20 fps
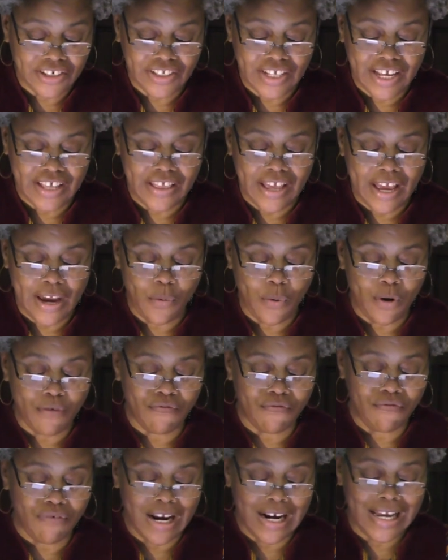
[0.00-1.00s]
say they were
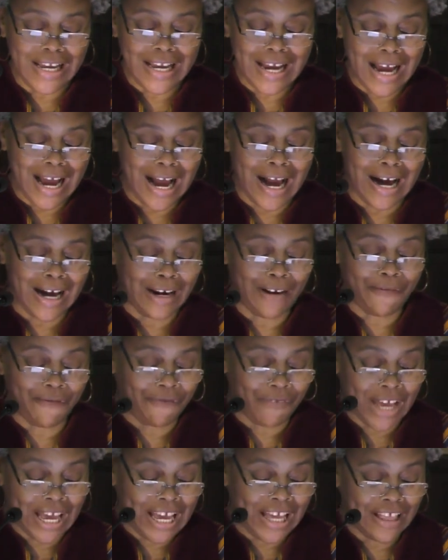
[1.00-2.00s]
running out of
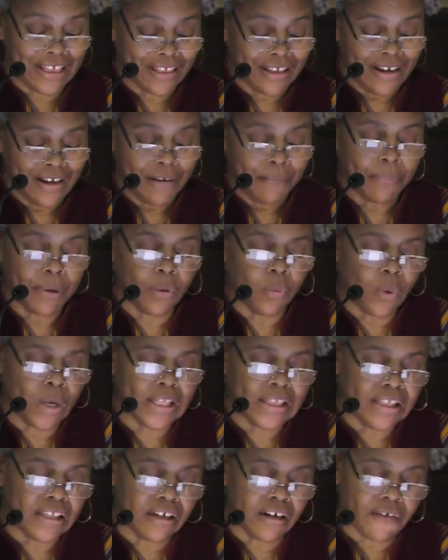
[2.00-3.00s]
faith, but
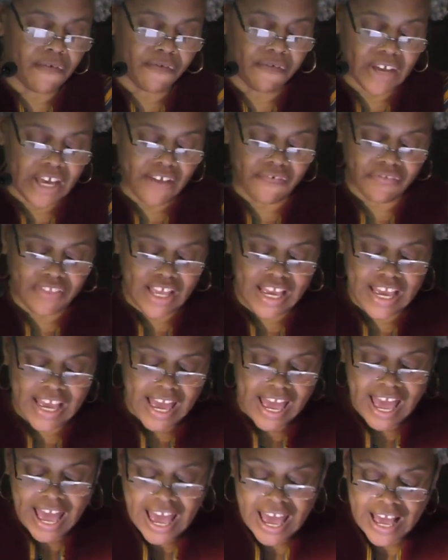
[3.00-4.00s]
what little faith they
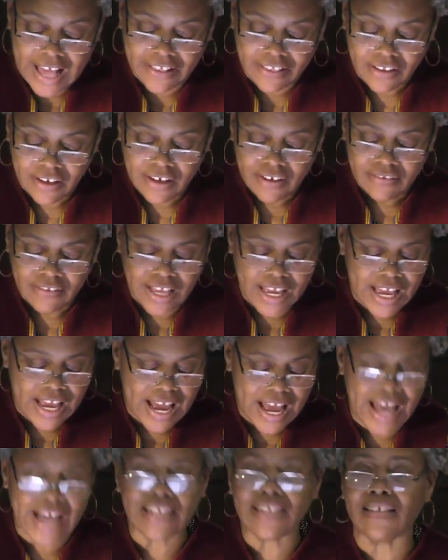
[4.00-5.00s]
had, they
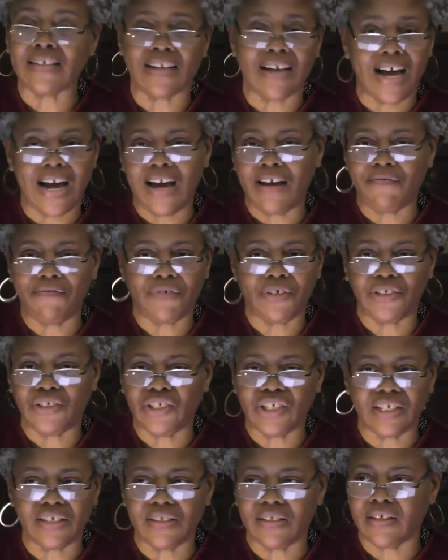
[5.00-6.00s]
asked God for
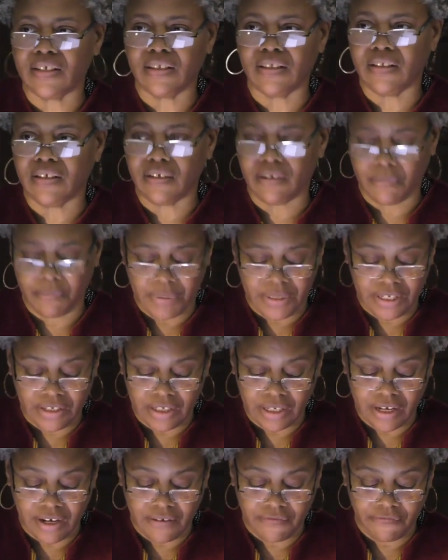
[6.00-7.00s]
just a little bit
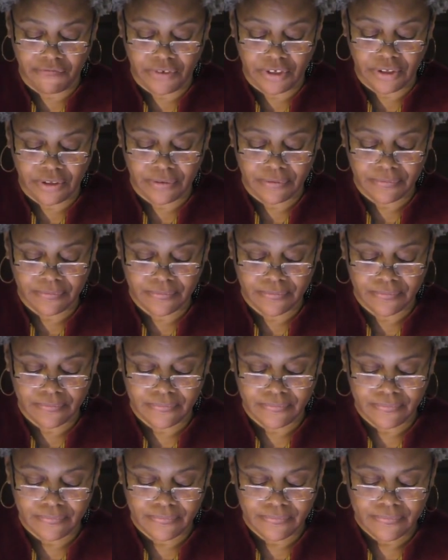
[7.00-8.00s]
of comfort.
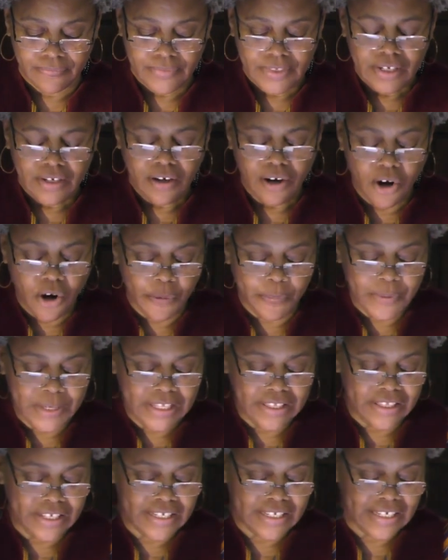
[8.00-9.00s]

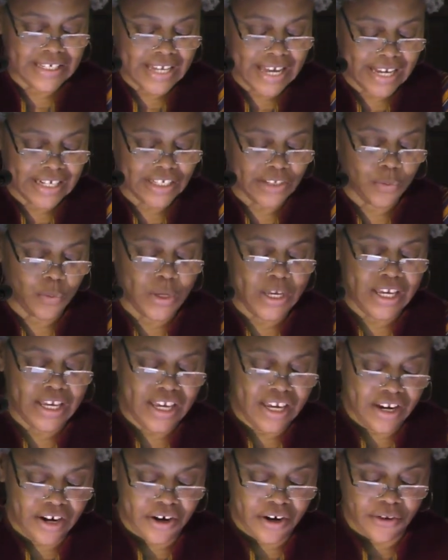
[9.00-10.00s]
Opening this text, we
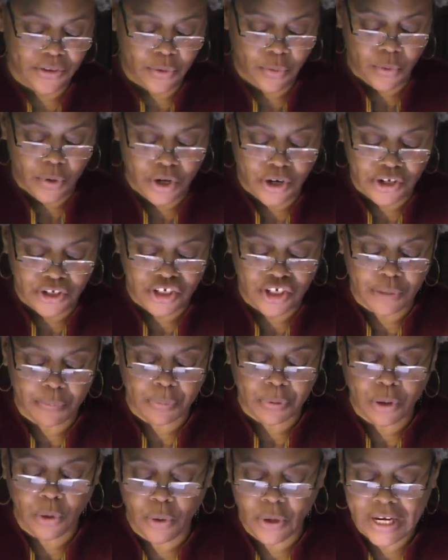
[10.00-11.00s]
hear the words
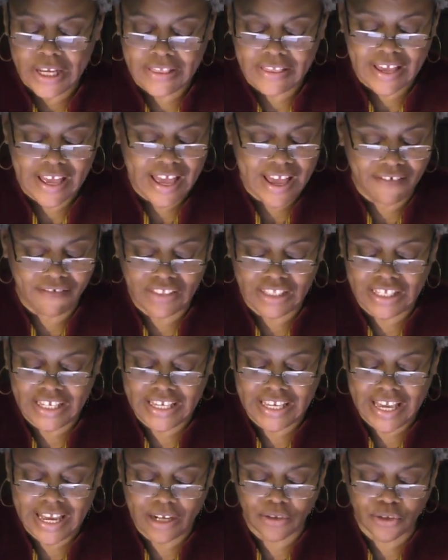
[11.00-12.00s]
deploring the heavenly
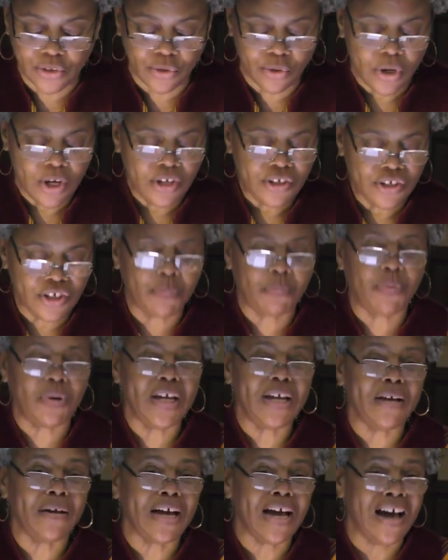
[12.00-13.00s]
council to
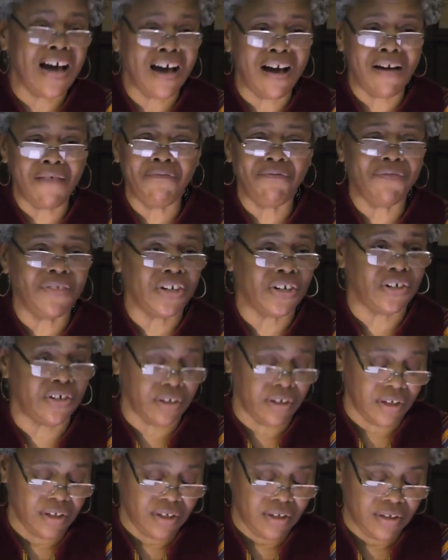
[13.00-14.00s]
bring
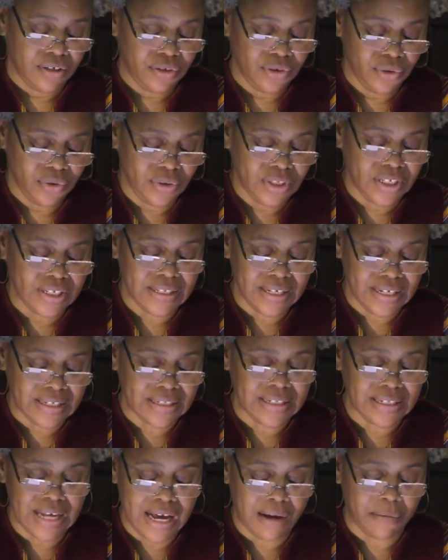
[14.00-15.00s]
comfort to this
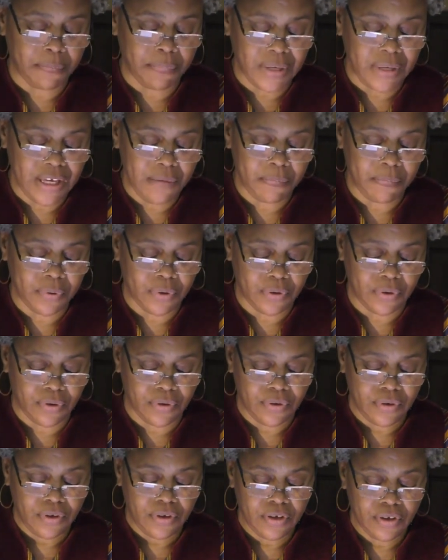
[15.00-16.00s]
exiled people,
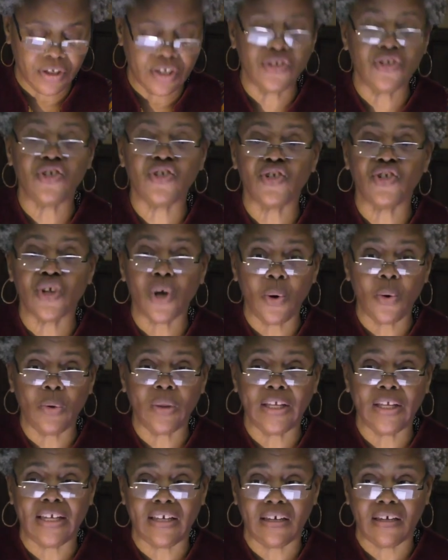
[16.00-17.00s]

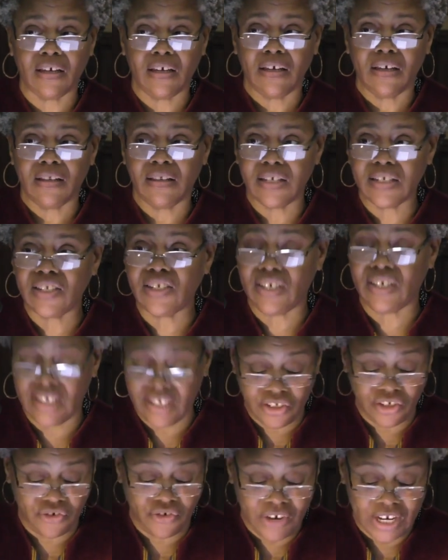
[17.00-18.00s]
consoling this
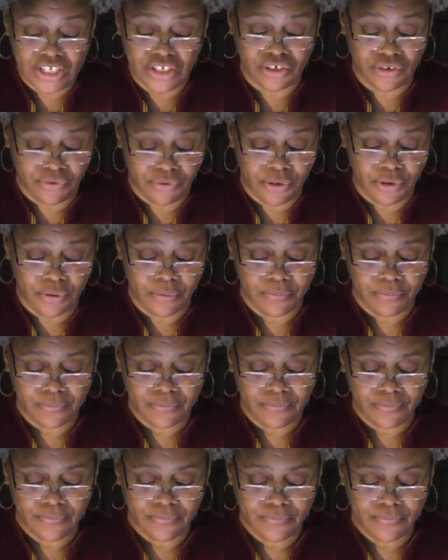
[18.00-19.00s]
distressed group.
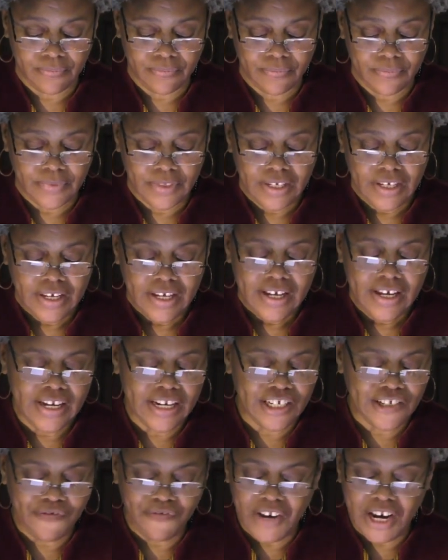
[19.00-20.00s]
It
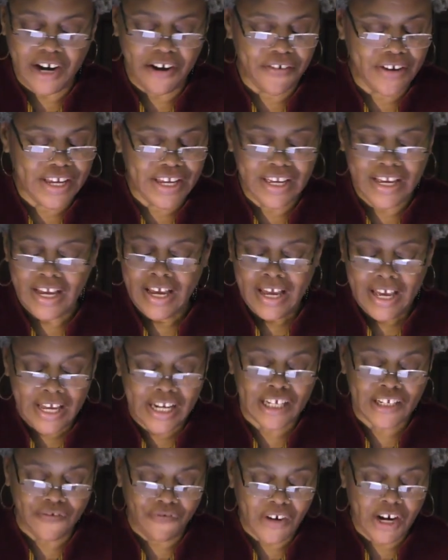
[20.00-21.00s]
is
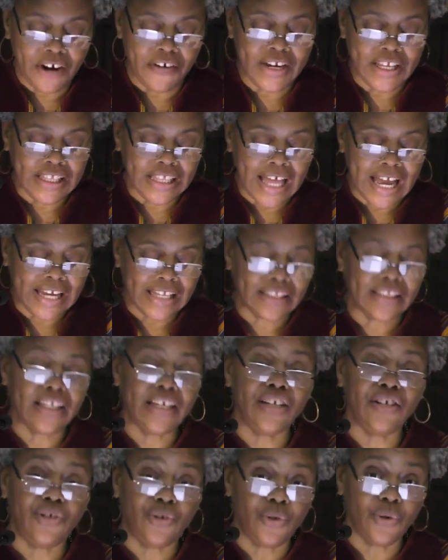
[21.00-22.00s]
very
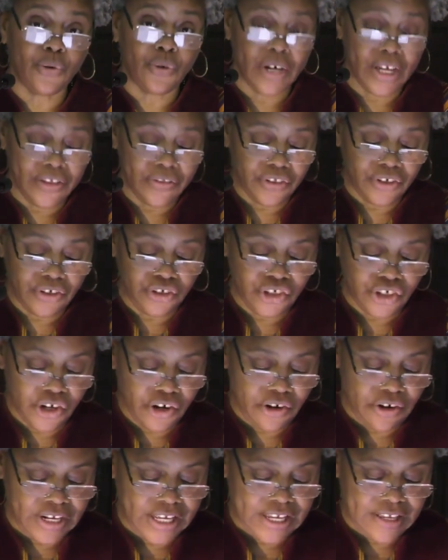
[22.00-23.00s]
likely during the
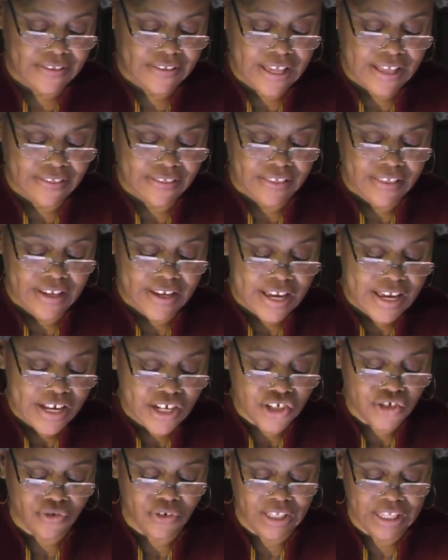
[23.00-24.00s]
journey that the
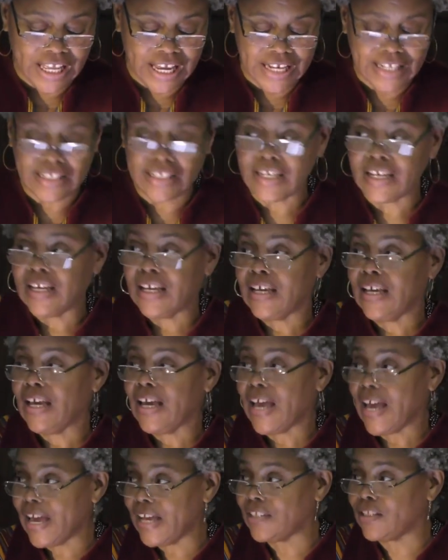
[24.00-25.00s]
Israelites
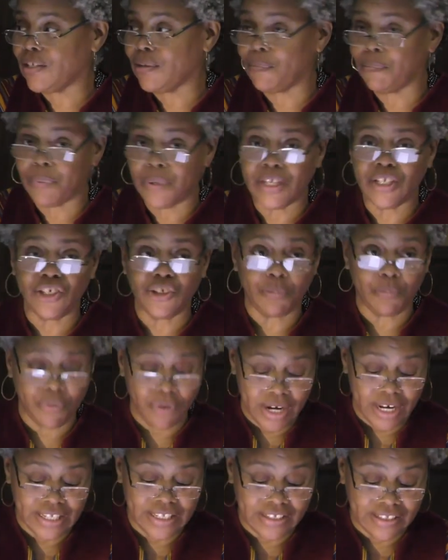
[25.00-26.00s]
had to bench
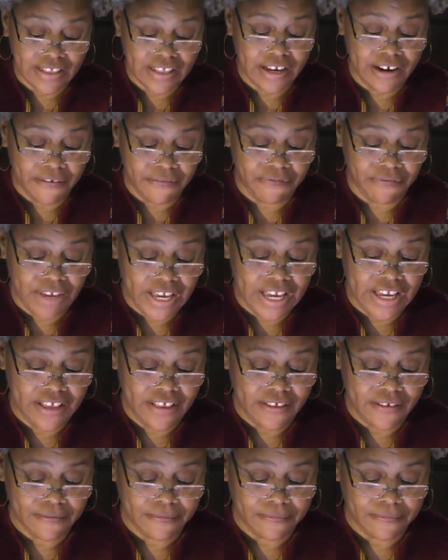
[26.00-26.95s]
press their faith.